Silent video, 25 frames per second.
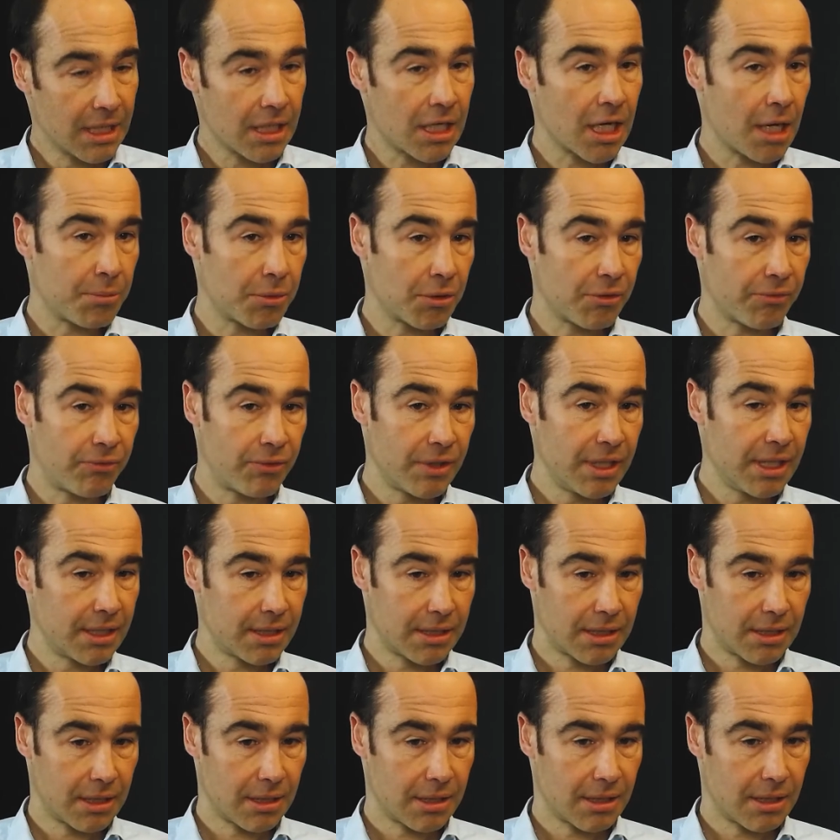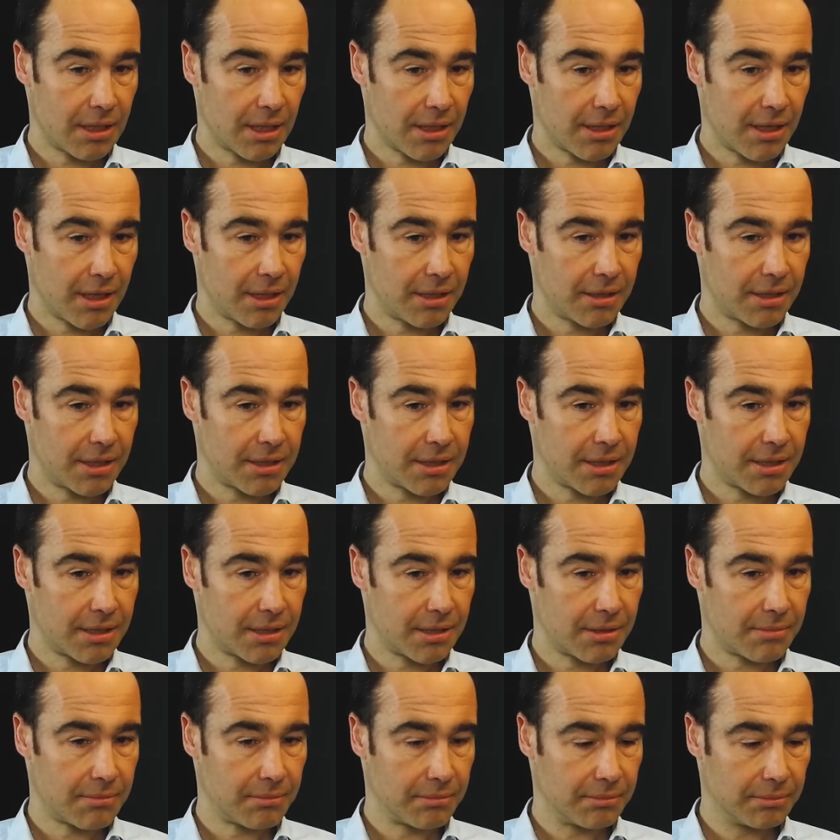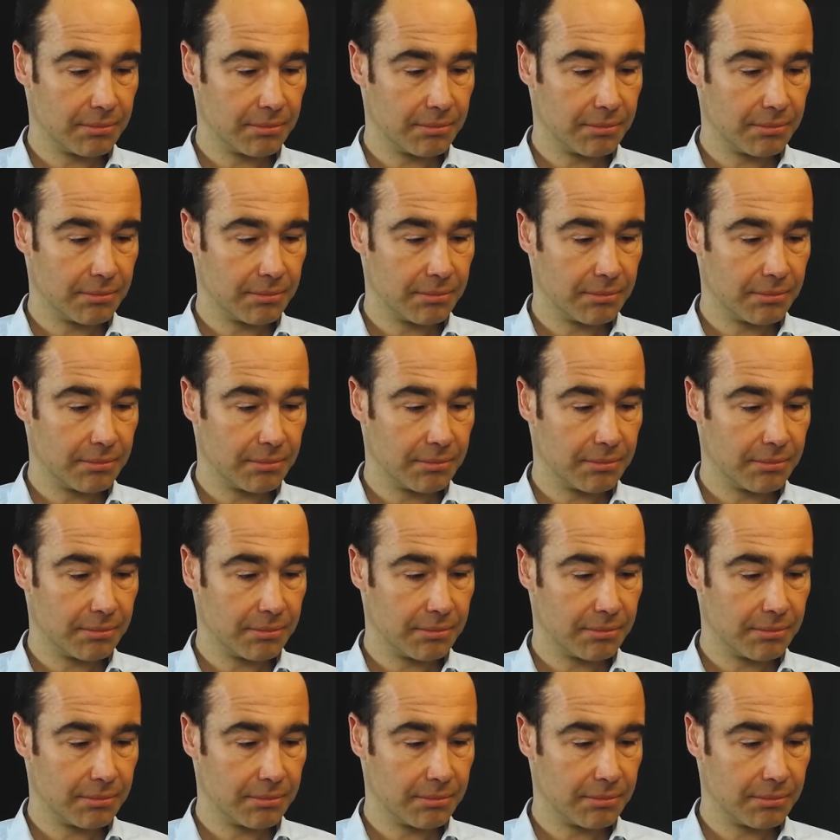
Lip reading: in a couple of weeks, and I think this is